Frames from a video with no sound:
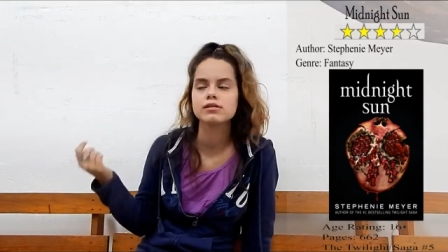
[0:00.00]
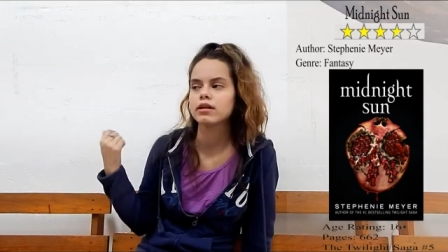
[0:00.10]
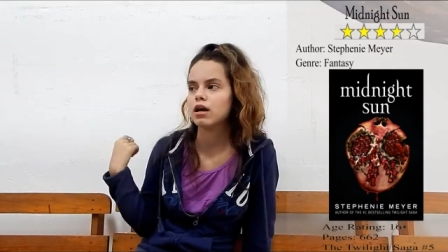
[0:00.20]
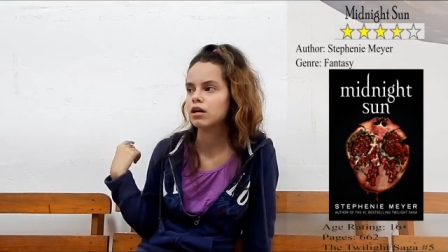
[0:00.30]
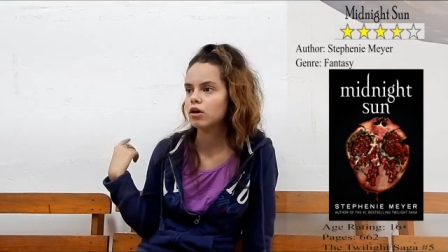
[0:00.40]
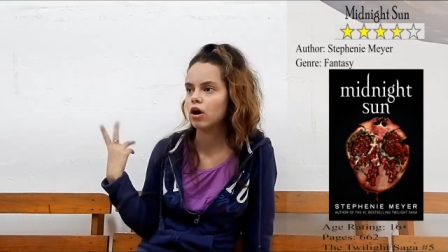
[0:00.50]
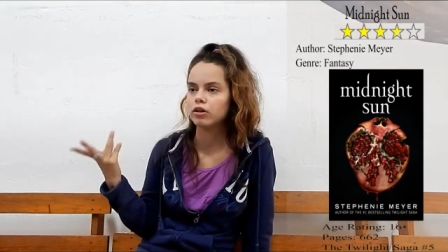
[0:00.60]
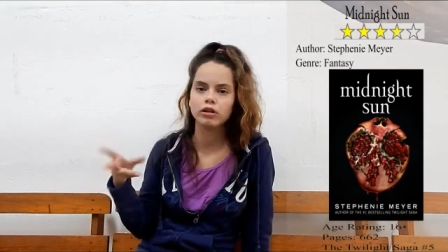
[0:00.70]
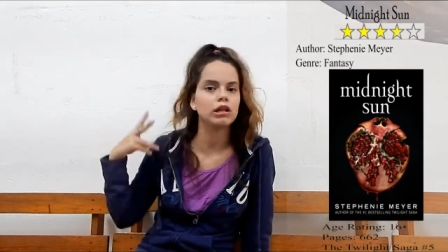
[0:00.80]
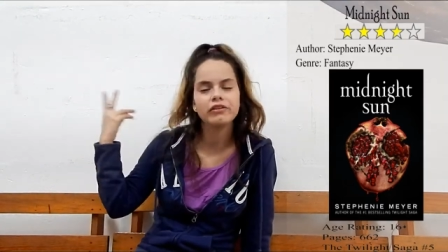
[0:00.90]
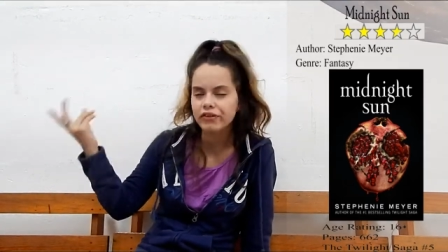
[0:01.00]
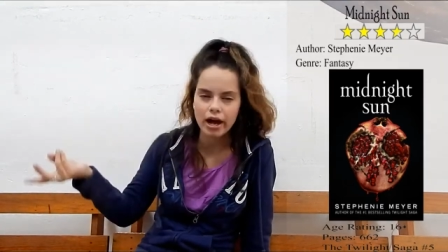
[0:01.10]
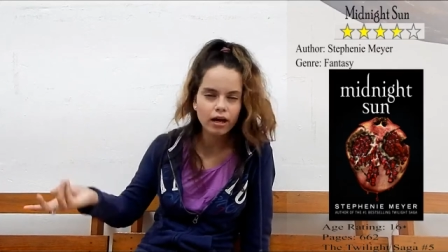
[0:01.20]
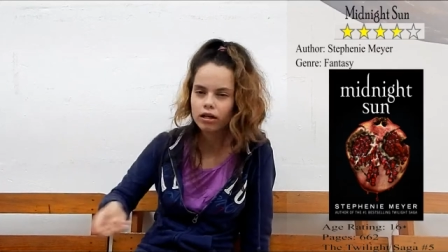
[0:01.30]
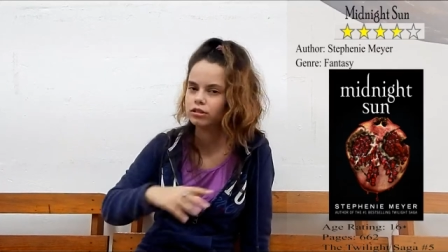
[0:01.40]
there are not
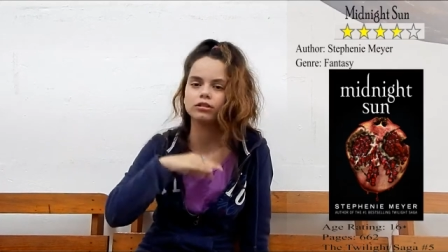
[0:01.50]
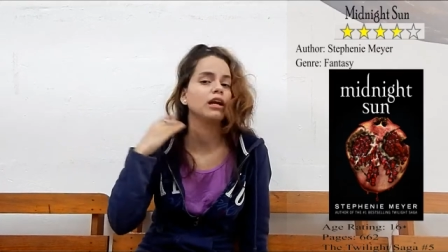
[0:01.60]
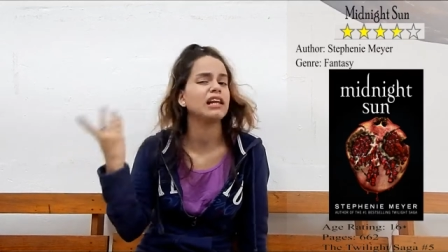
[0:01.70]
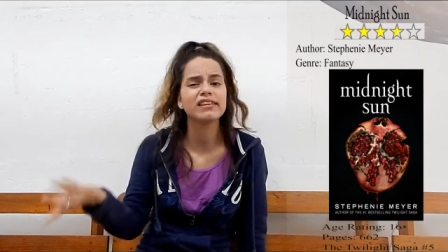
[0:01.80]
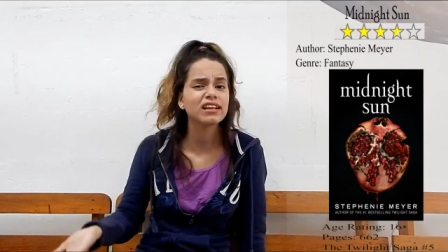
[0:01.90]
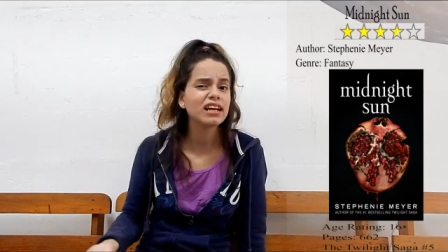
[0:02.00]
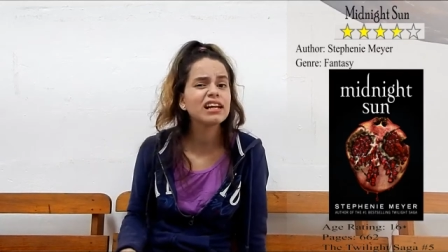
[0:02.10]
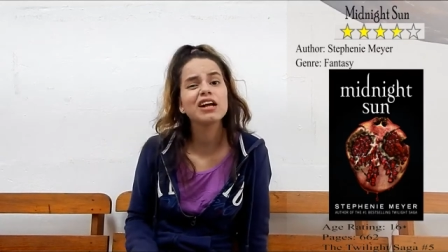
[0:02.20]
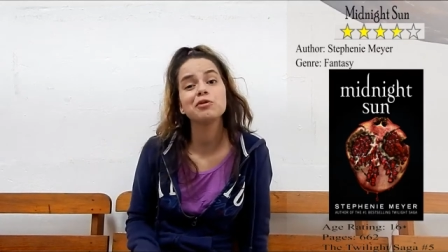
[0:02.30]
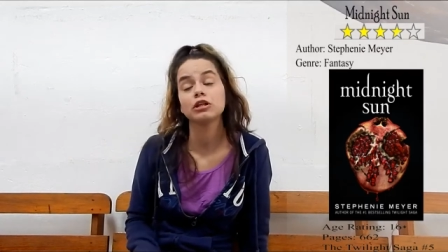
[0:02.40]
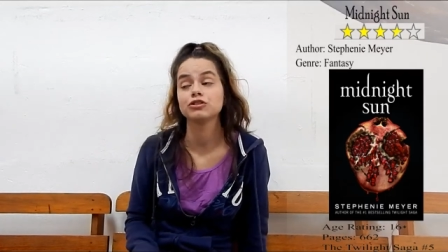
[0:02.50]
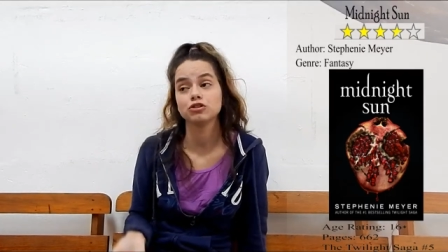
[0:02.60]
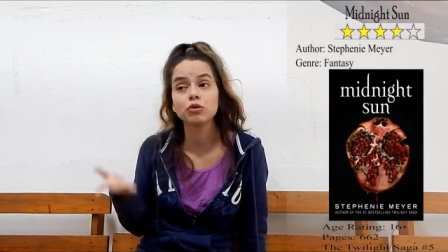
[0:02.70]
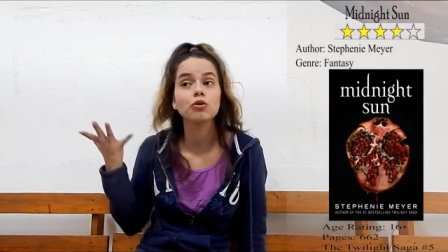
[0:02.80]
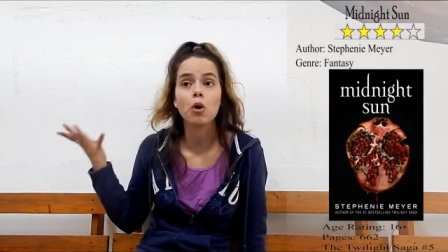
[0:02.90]
cliffhangers or anything like that because
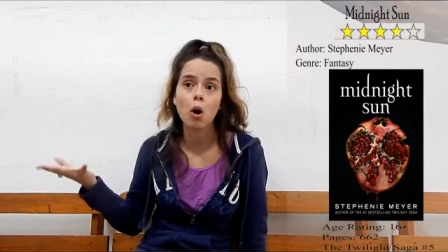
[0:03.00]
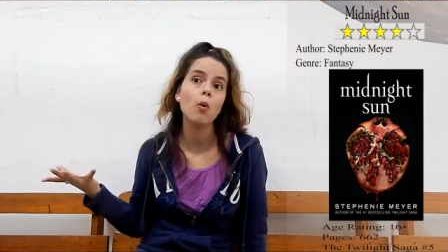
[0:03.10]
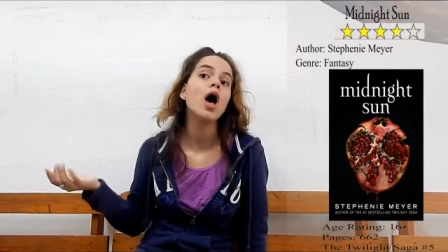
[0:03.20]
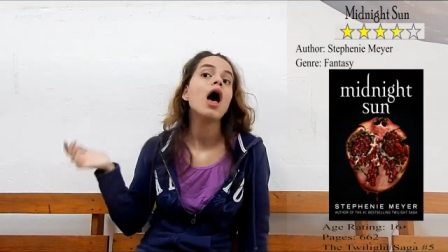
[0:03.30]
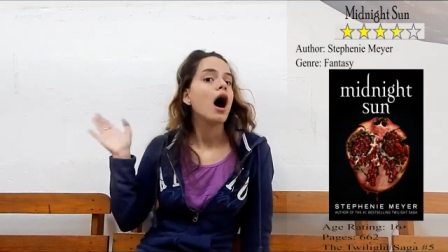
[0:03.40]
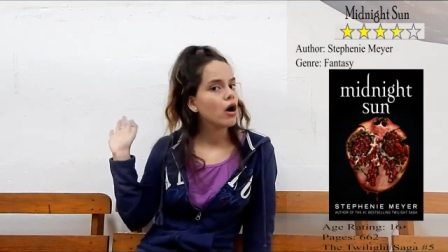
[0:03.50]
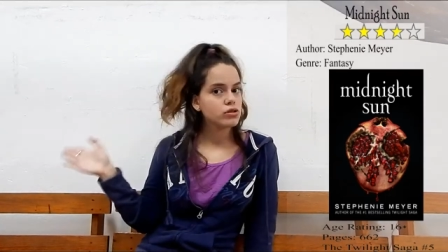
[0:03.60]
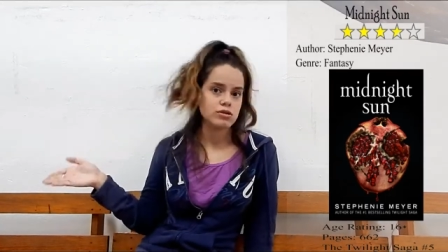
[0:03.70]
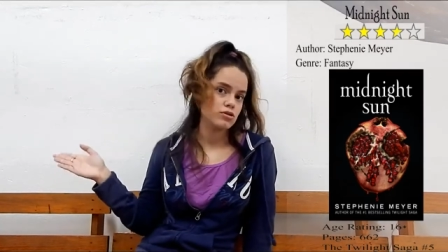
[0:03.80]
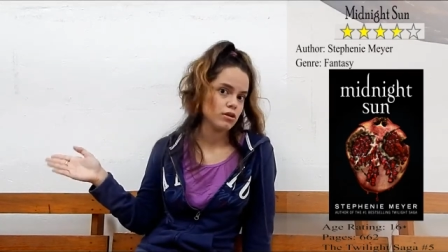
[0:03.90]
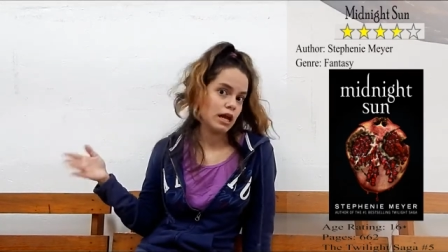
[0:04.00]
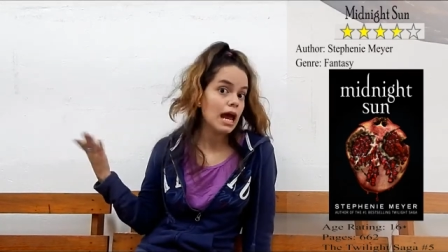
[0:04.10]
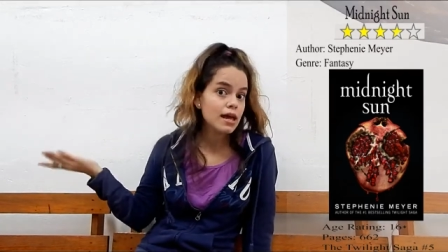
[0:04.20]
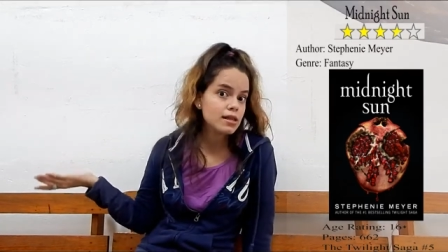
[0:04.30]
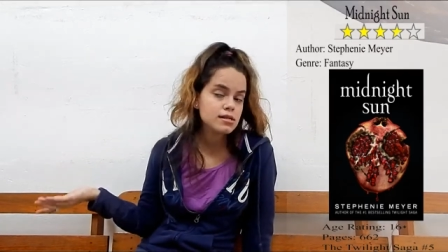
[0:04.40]
you know how the story
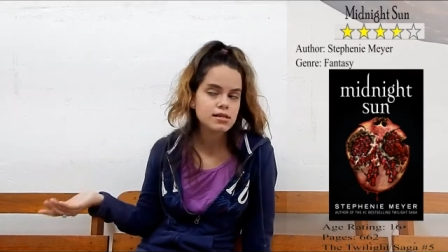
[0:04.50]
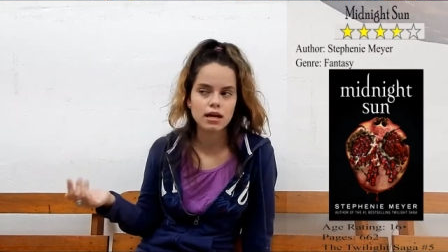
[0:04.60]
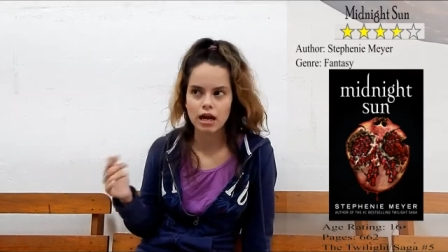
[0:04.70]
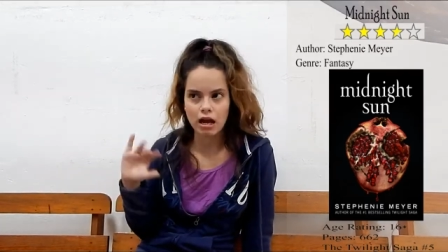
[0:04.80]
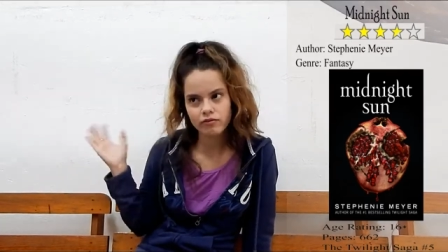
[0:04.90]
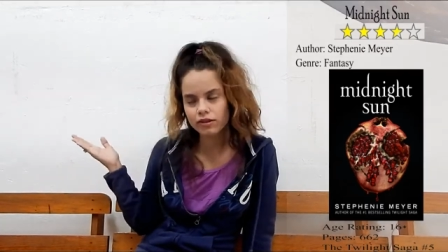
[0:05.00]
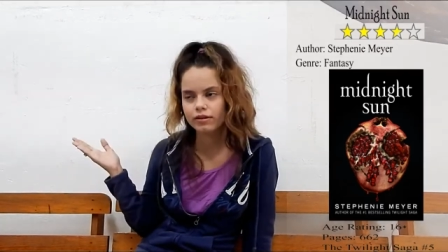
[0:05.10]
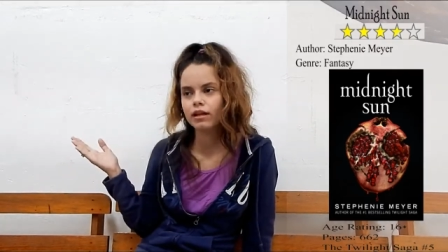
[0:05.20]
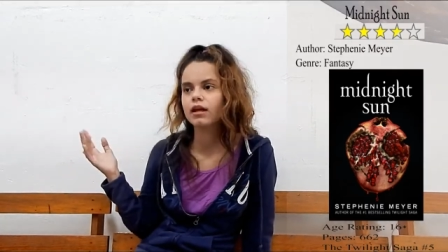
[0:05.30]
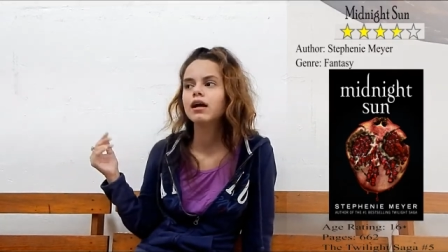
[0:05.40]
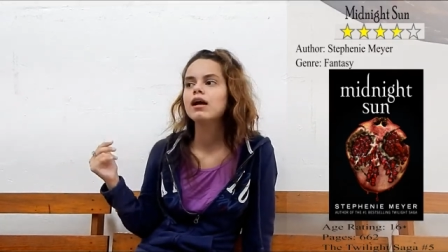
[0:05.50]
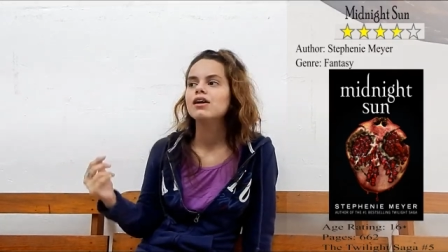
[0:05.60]
ends and everything.